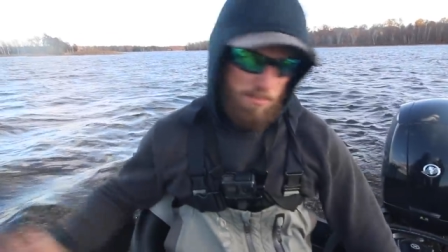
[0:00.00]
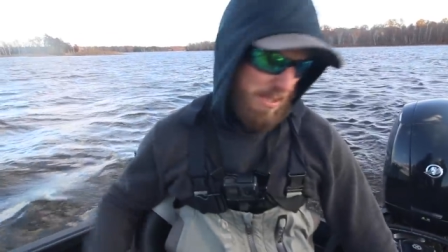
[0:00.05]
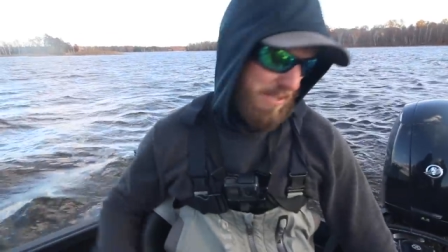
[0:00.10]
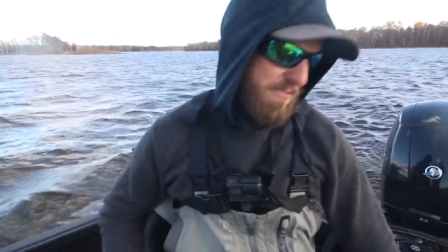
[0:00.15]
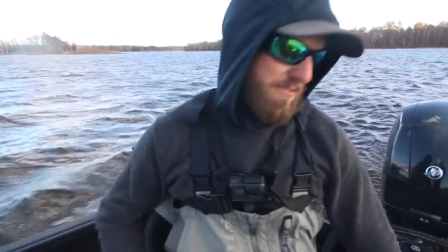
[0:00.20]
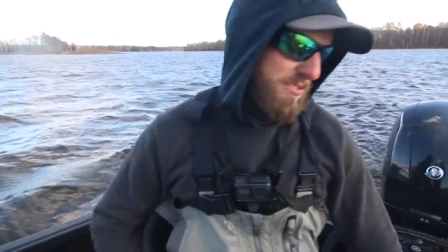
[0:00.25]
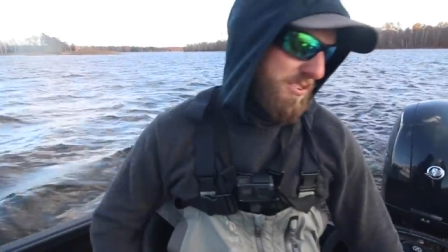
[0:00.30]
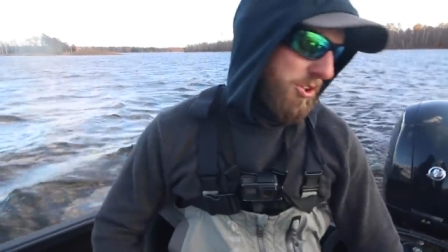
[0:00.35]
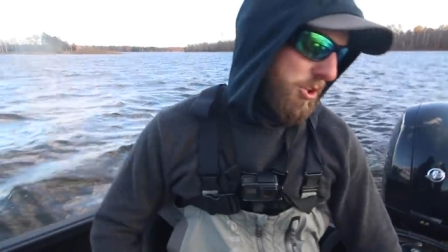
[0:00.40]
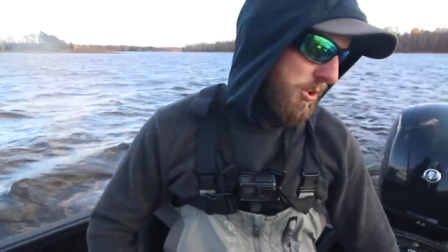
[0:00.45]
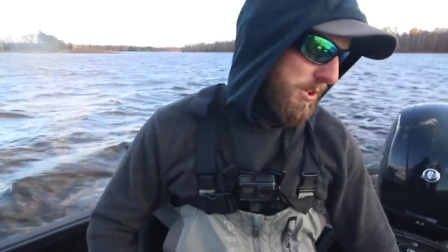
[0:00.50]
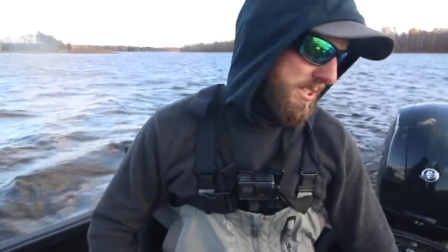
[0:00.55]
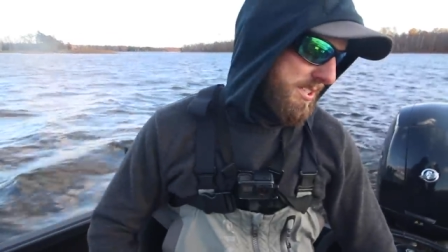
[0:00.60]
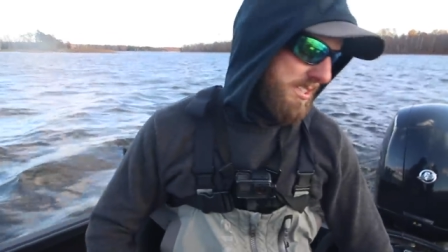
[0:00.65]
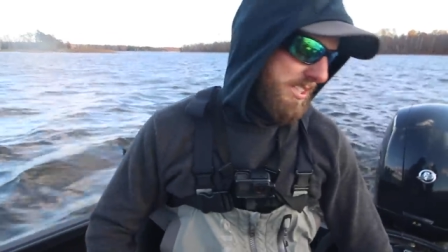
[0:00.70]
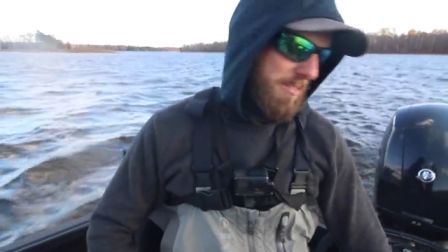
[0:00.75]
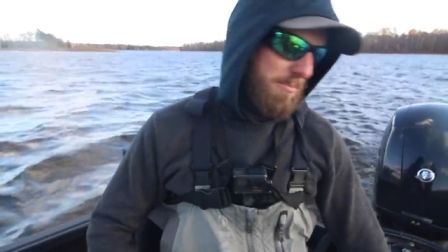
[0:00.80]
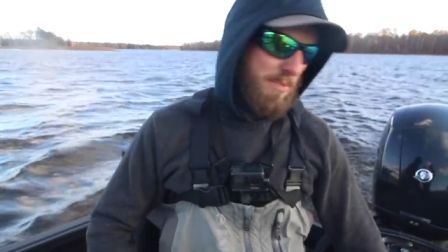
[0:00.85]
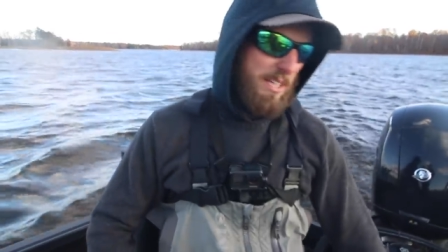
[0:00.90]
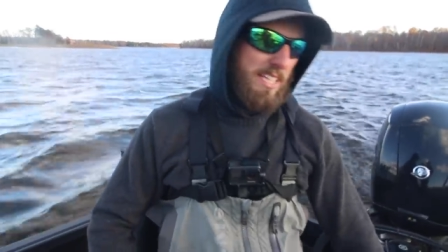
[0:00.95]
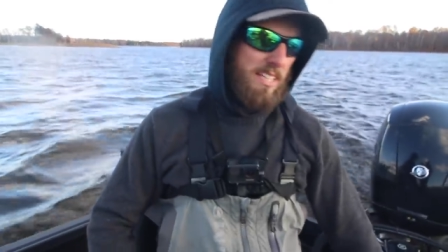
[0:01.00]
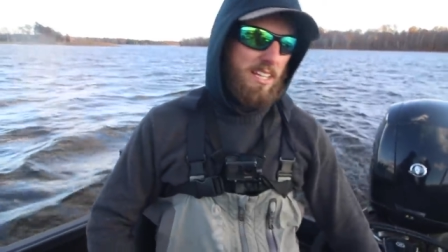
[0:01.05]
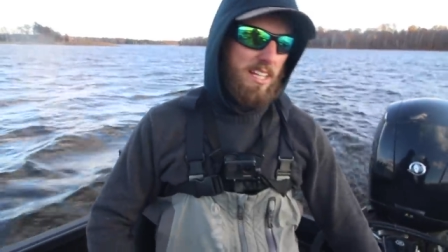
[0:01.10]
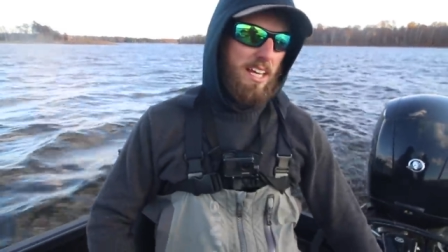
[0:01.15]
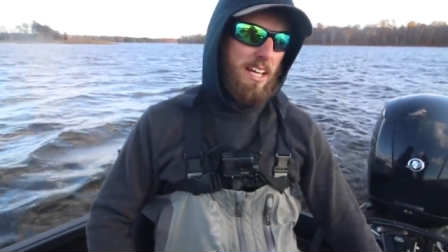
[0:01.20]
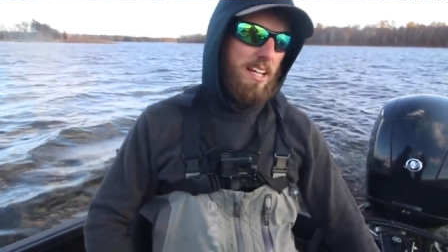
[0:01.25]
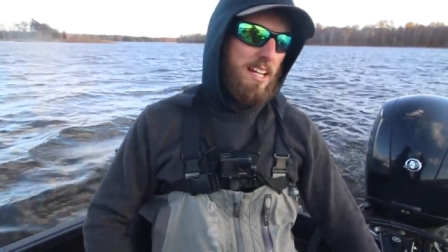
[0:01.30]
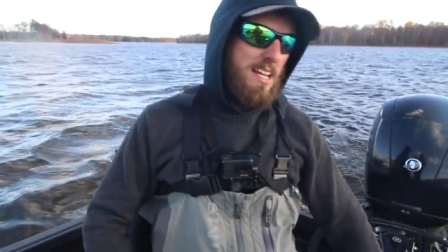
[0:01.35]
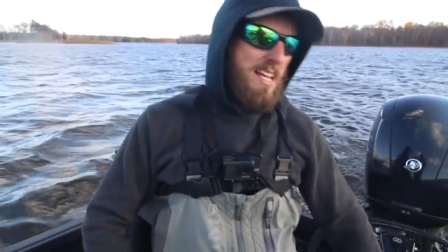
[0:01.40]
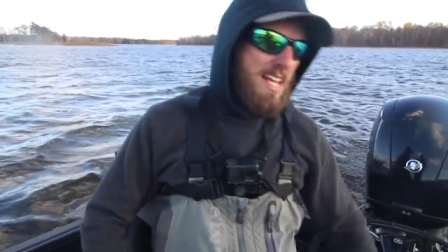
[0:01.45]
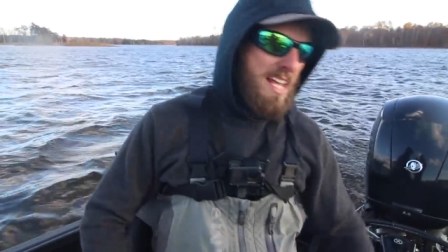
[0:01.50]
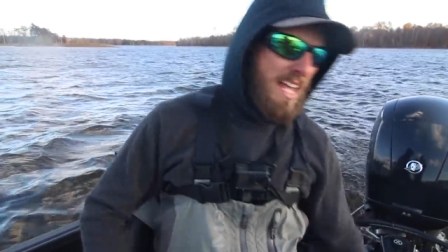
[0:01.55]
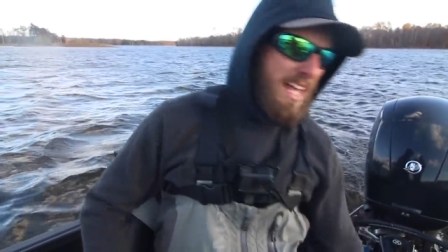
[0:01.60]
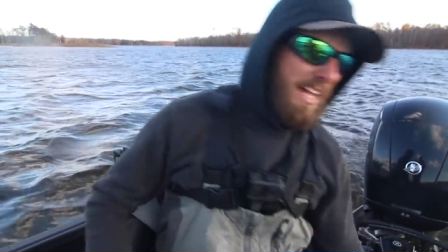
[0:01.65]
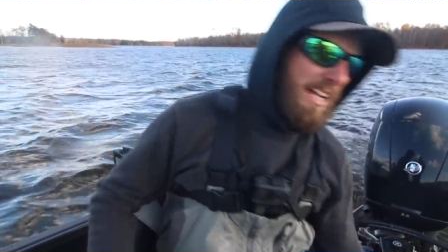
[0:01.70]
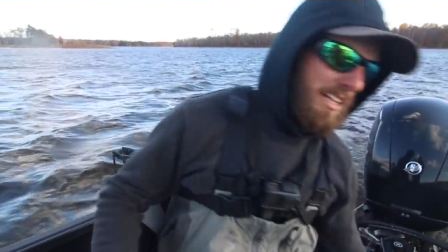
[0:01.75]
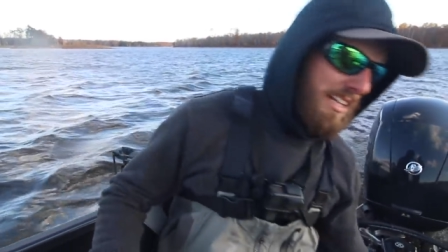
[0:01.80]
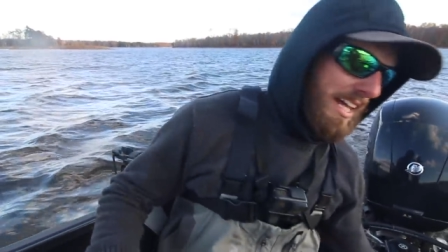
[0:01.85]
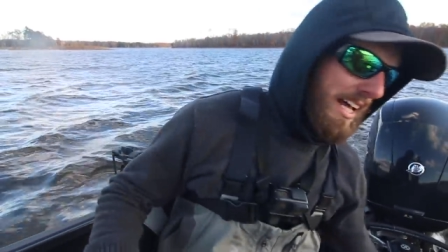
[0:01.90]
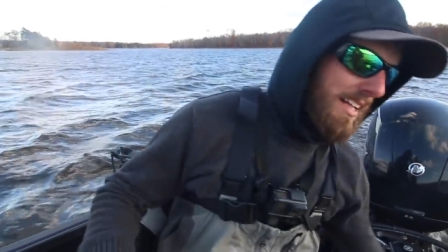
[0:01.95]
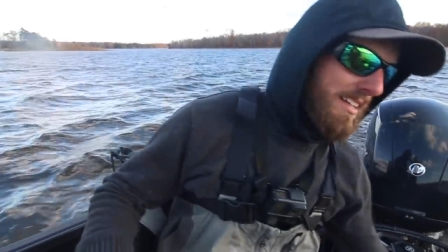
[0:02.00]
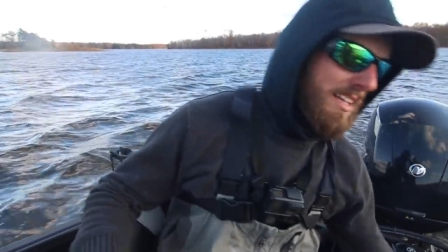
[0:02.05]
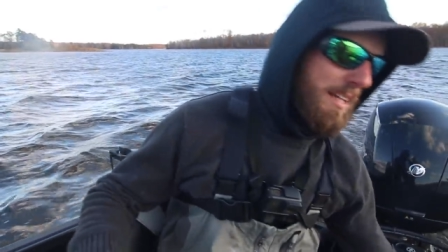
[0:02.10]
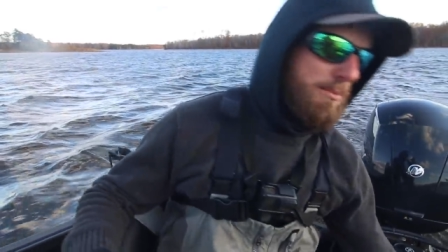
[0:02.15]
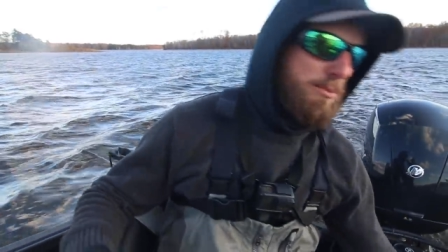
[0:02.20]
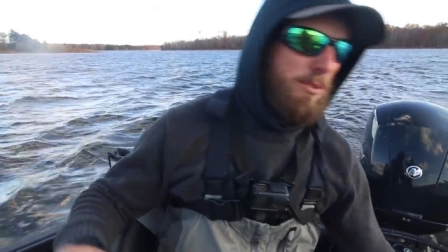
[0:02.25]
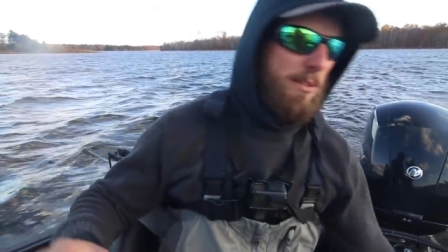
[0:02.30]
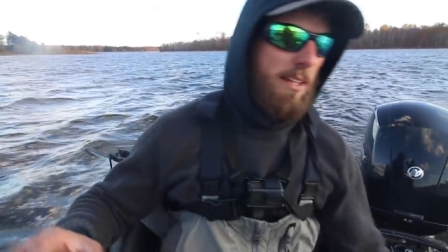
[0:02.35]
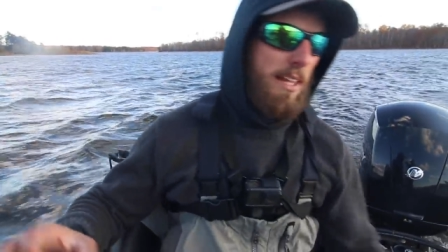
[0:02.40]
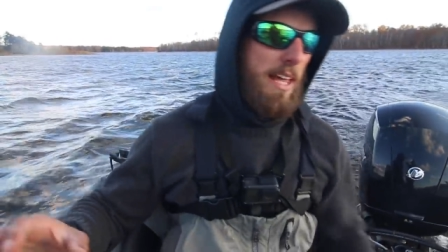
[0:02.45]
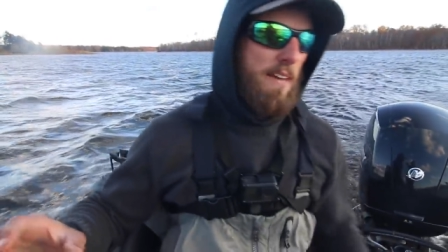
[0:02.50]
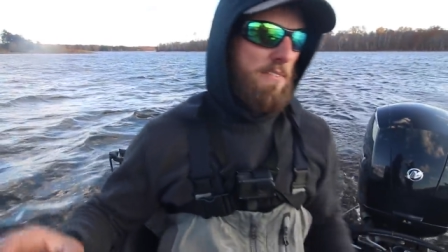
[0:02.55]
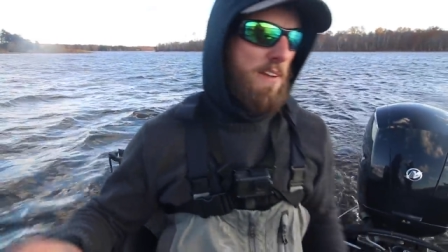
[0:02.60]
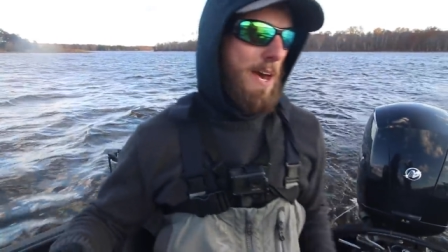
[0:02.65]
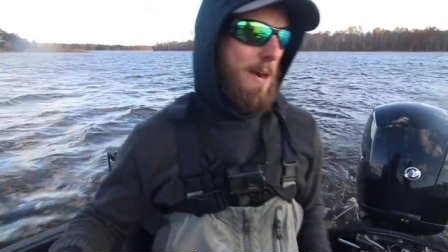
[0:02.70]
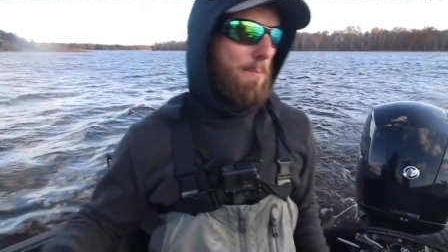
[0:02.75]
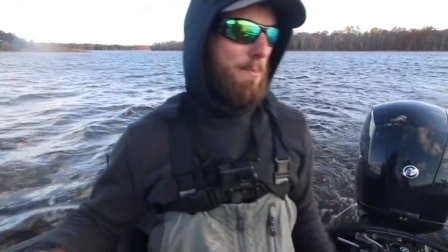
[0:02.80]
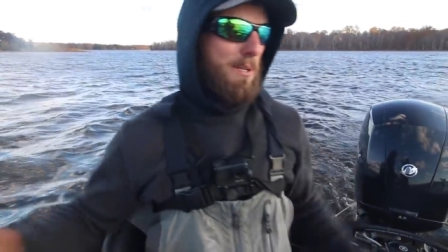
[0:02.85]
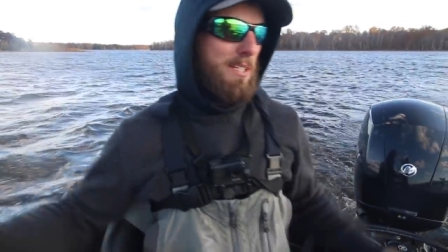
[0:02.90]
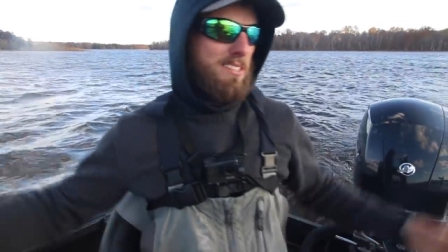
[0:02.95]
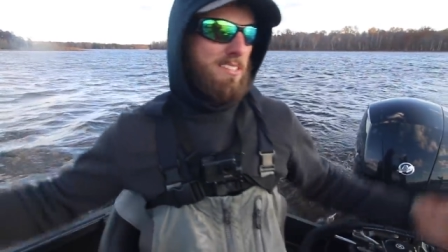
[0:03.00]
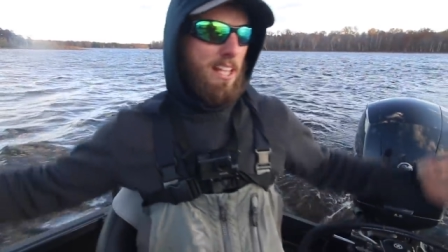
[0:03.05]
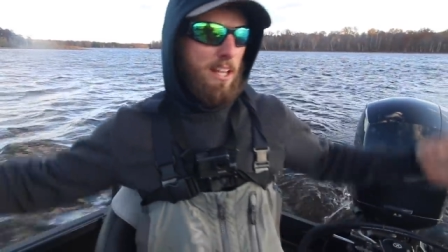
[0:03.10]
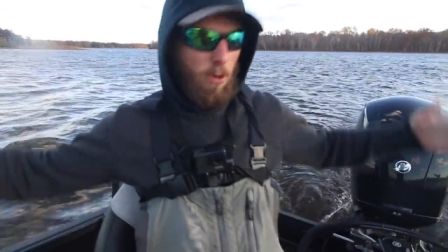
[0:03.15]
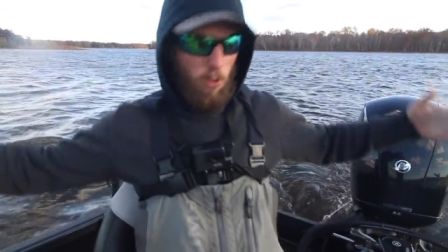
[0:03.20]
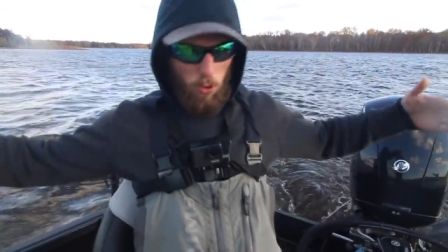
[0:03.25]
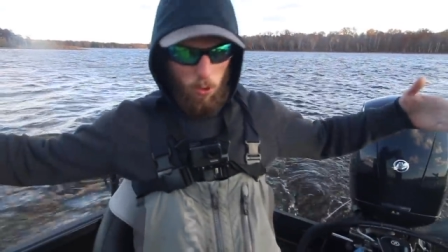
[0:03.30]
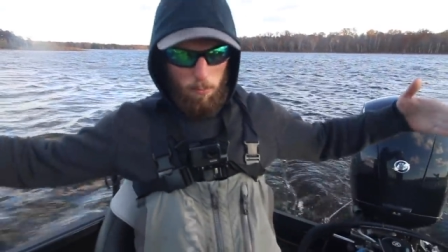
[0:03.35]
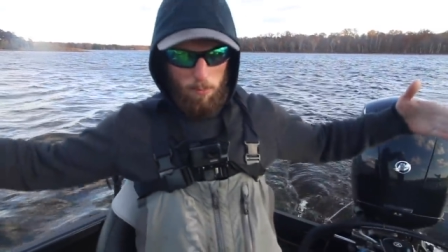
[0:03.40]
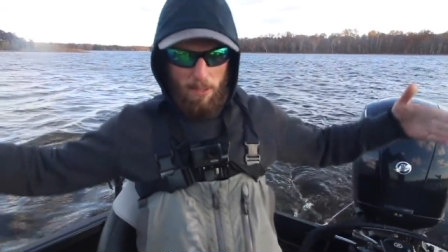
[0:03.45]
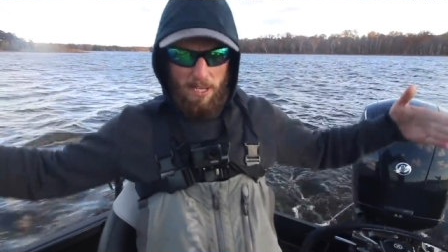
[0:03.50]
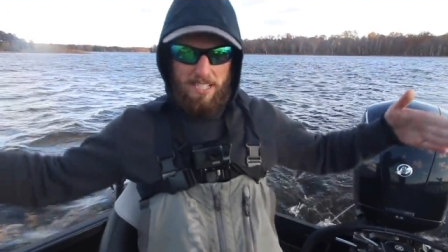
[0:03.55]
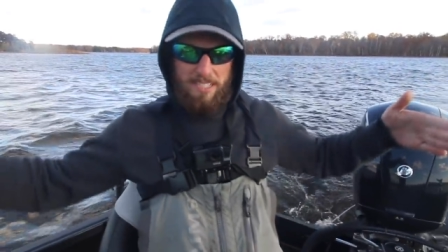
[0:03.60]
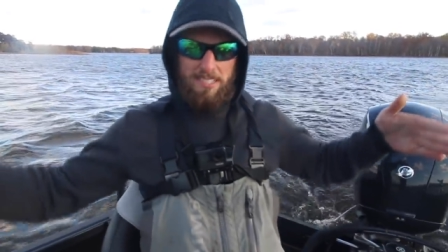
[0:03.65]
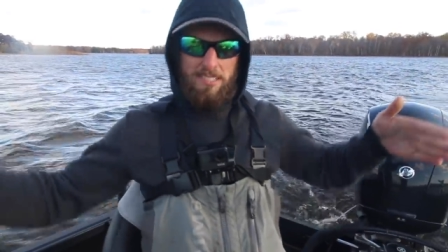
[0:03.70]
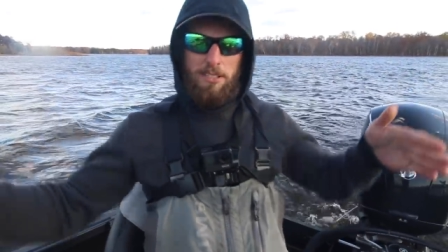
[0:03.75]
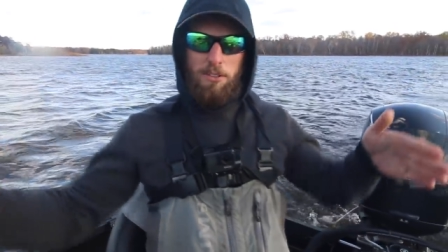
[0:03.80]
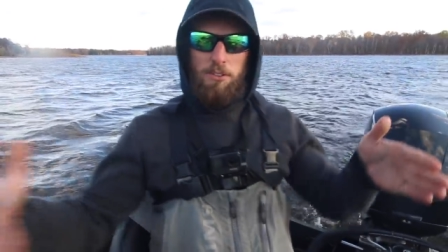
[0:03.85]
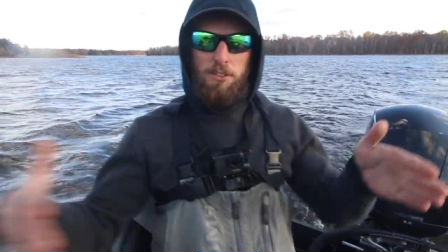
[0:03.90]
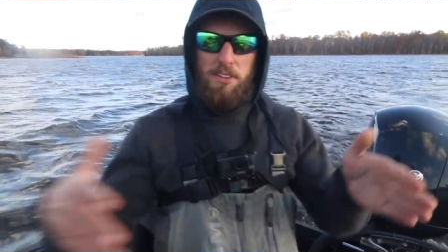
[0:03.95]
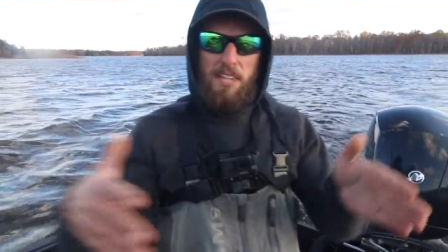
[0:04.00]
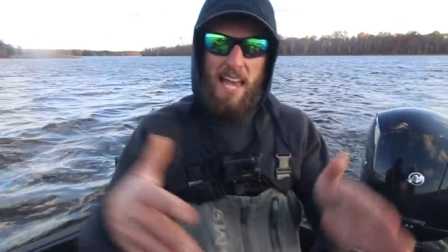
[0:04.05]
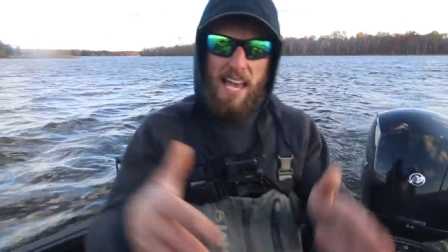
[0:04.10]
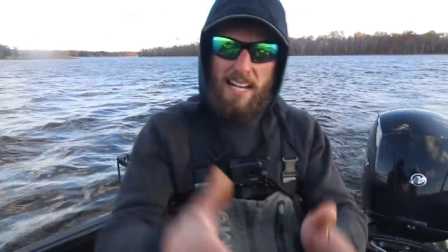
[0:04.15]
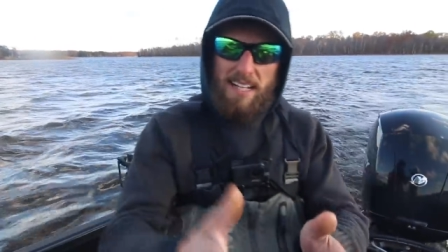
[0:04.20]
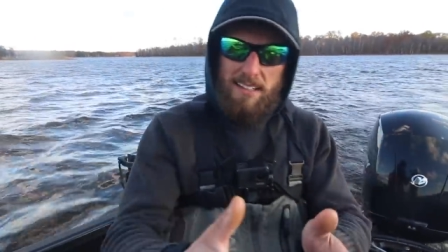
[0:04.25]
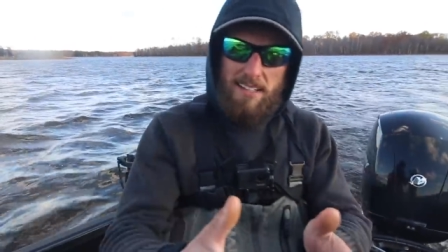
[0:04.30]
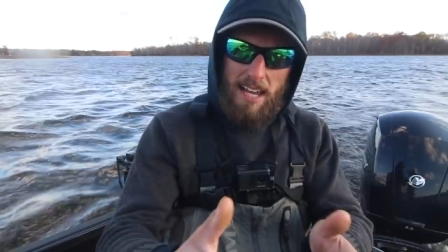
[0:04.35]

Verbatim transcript: a big flowage, something like that. And a lot of times what you'll have happen is that whole basin will neck